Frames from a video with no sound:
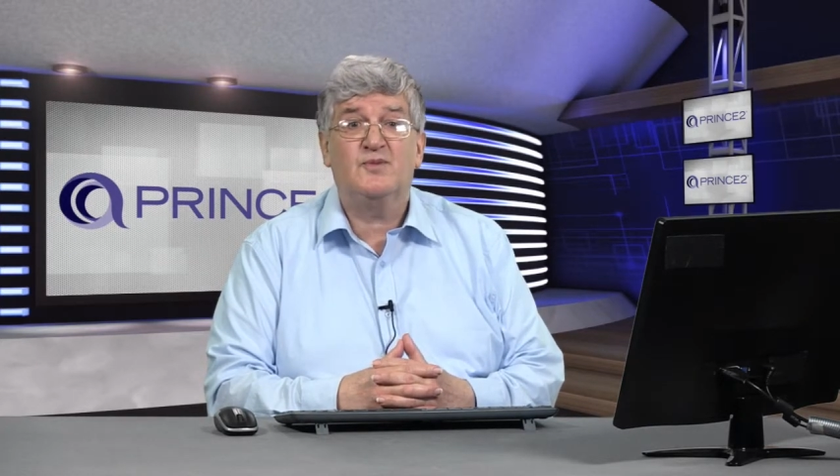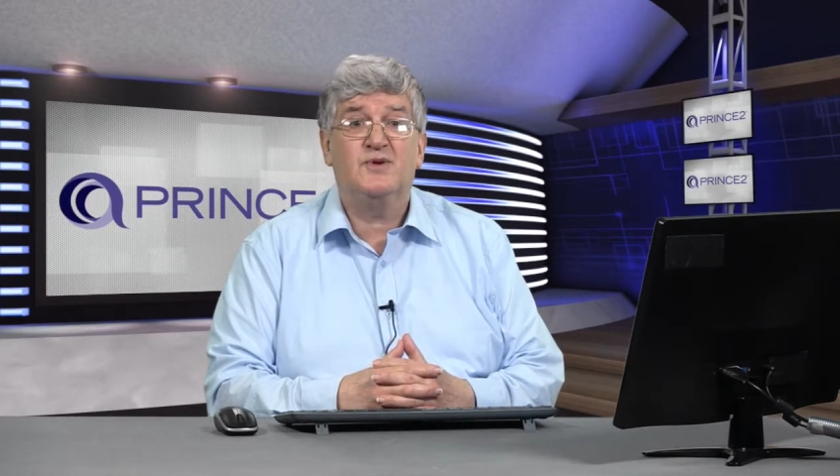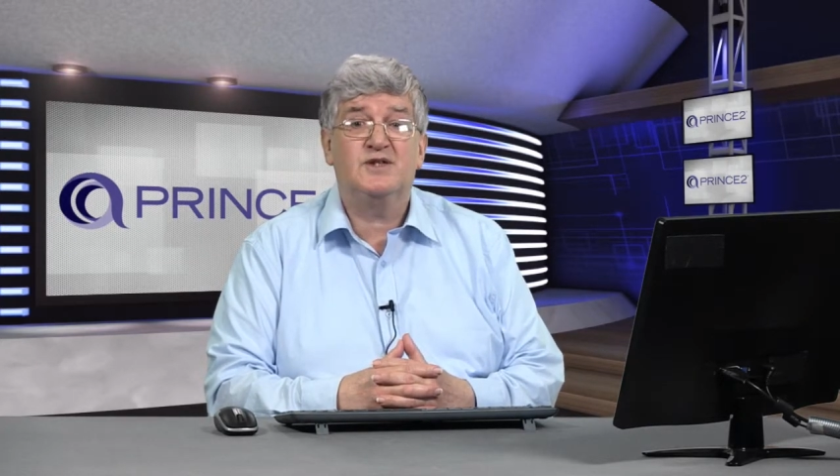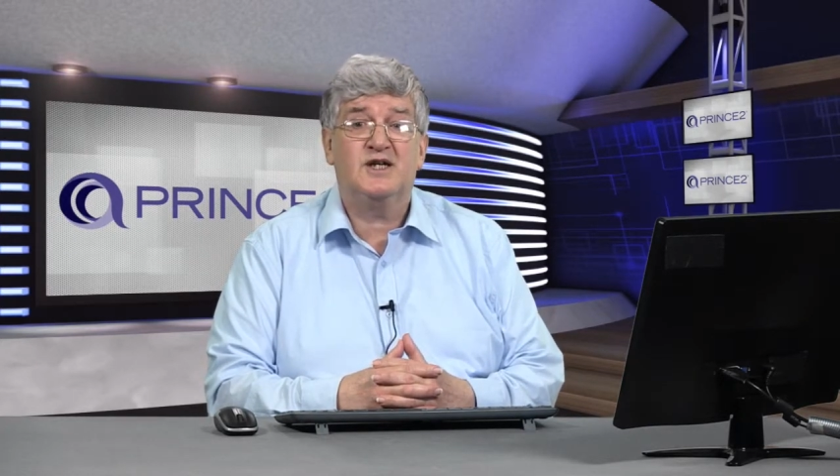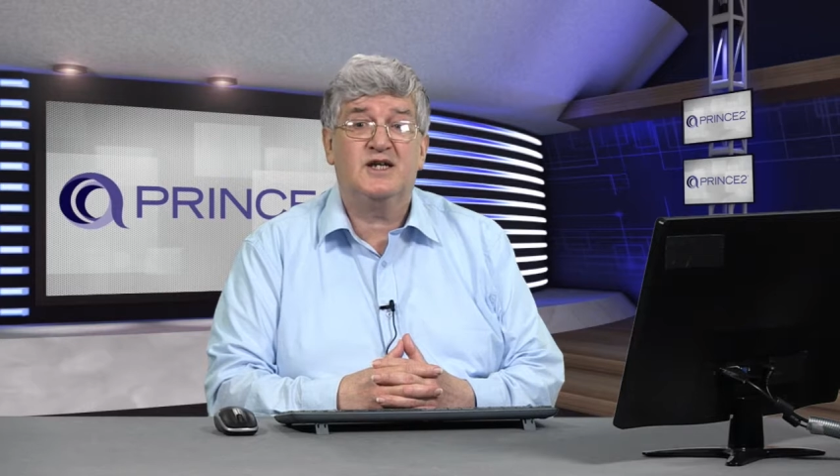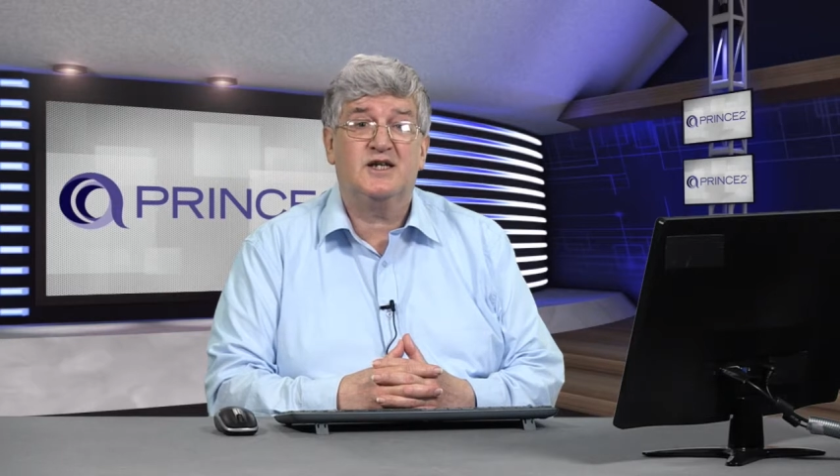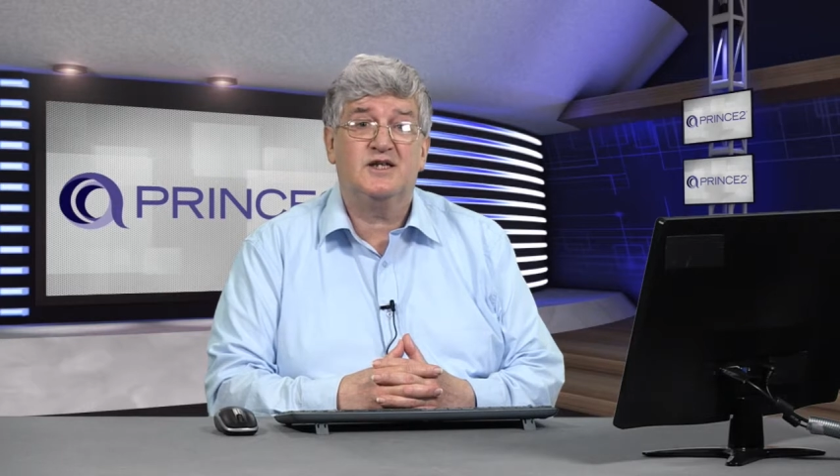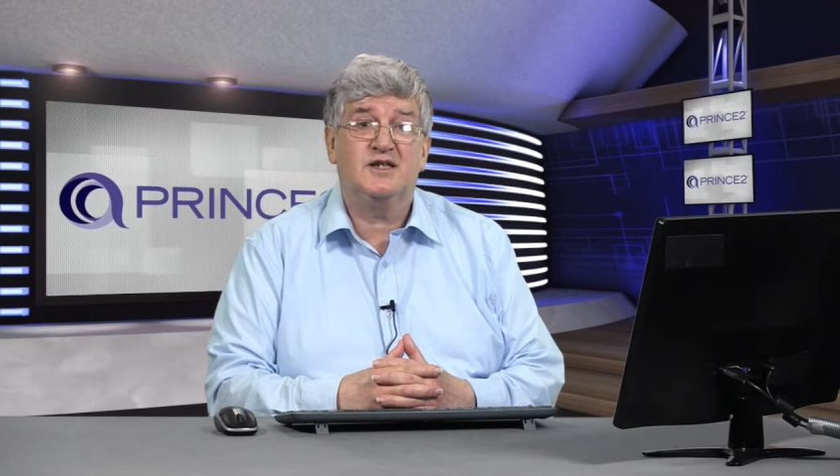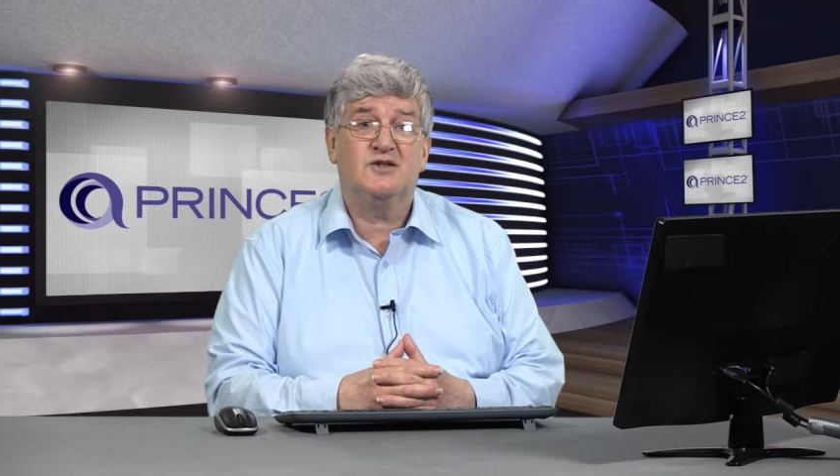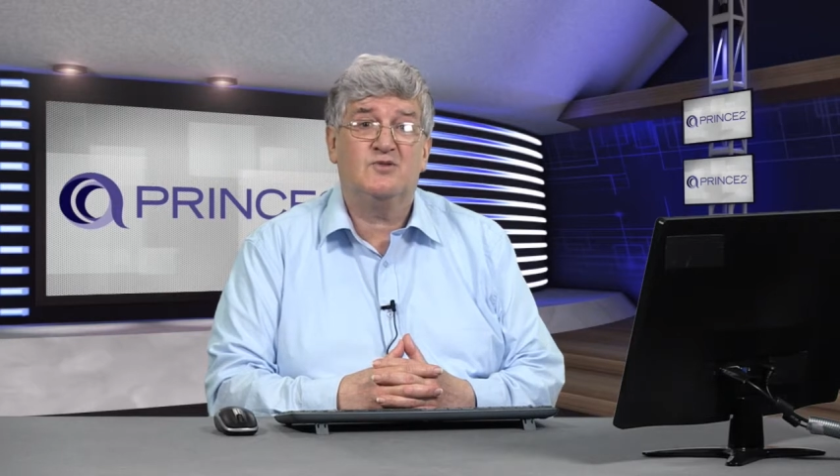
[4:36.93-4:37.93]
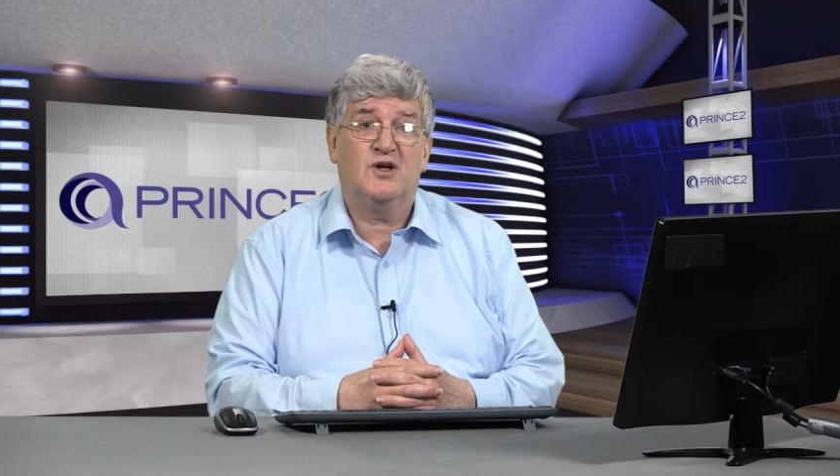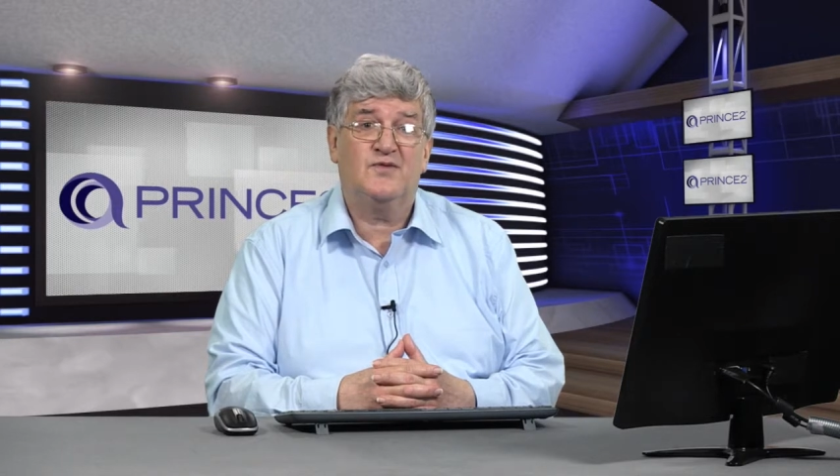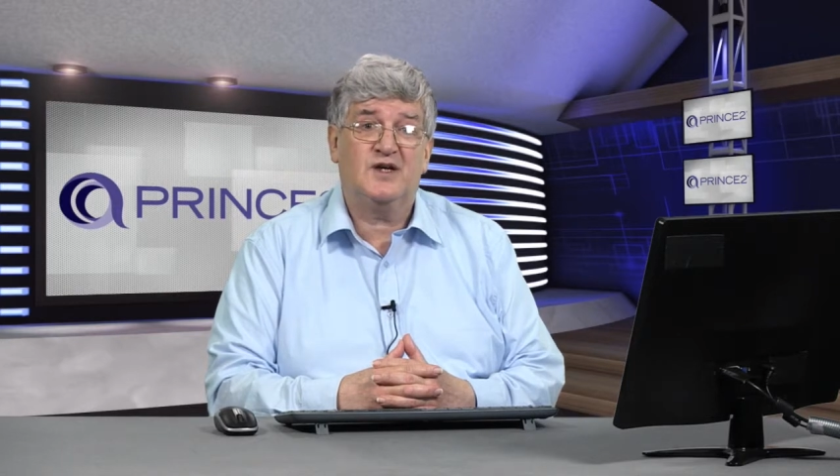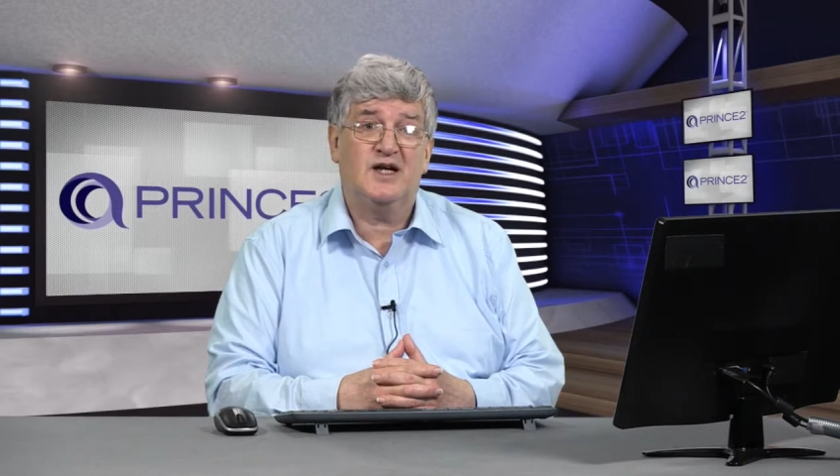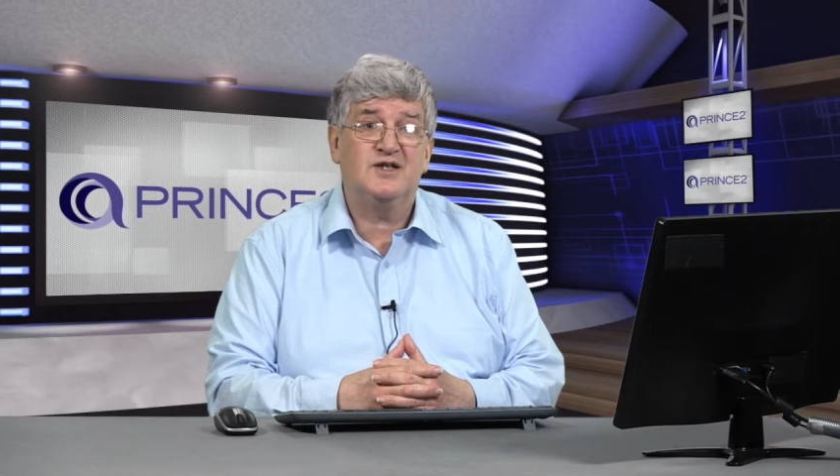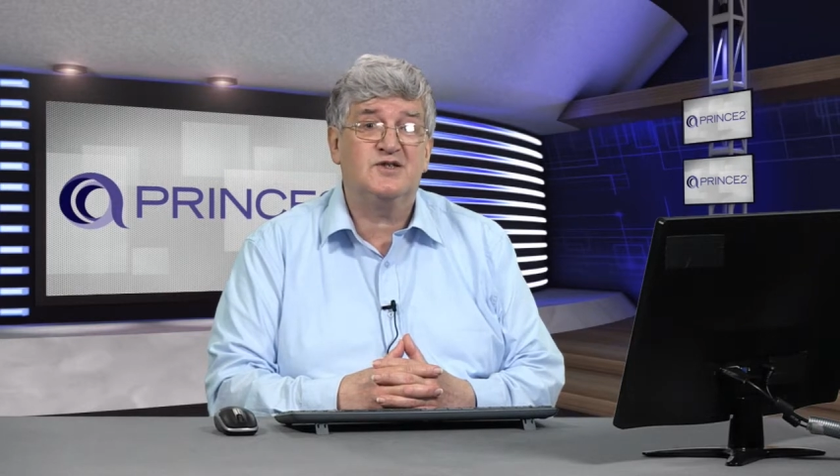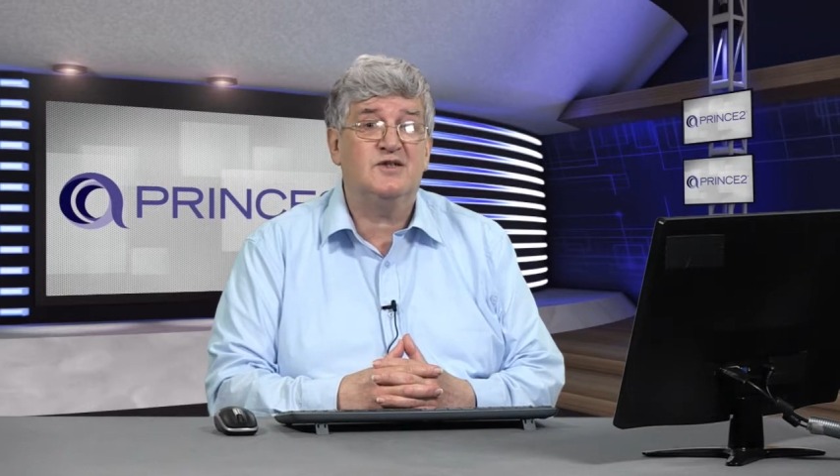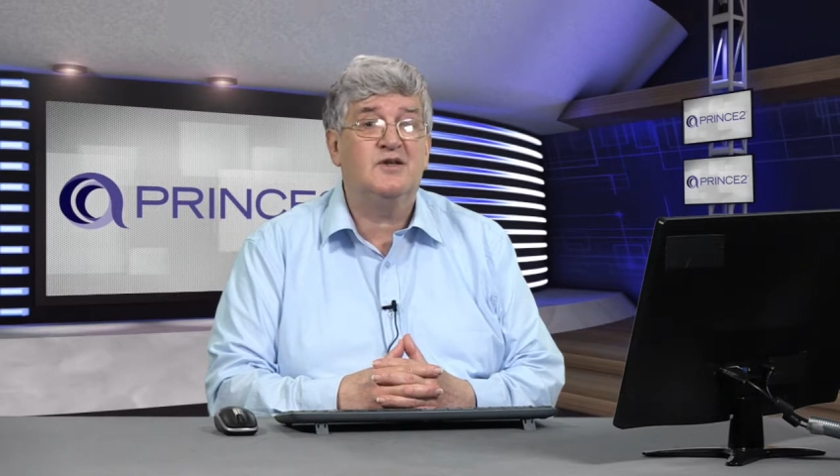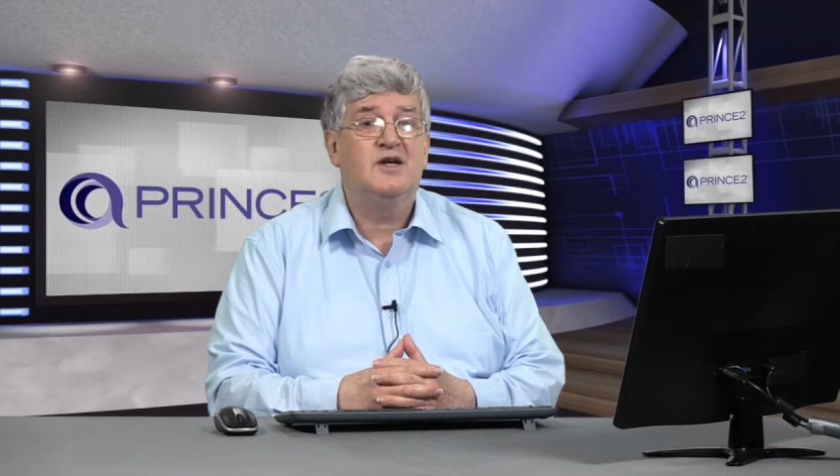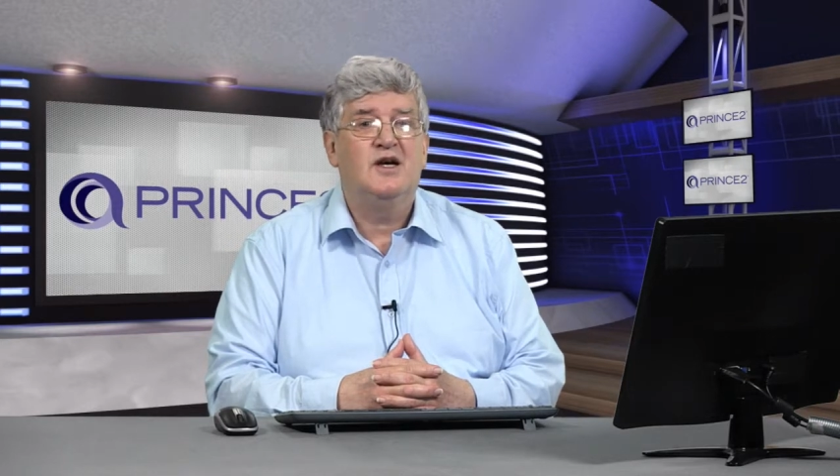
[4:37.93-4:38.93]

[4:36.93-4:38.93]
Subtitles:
taking the qualification,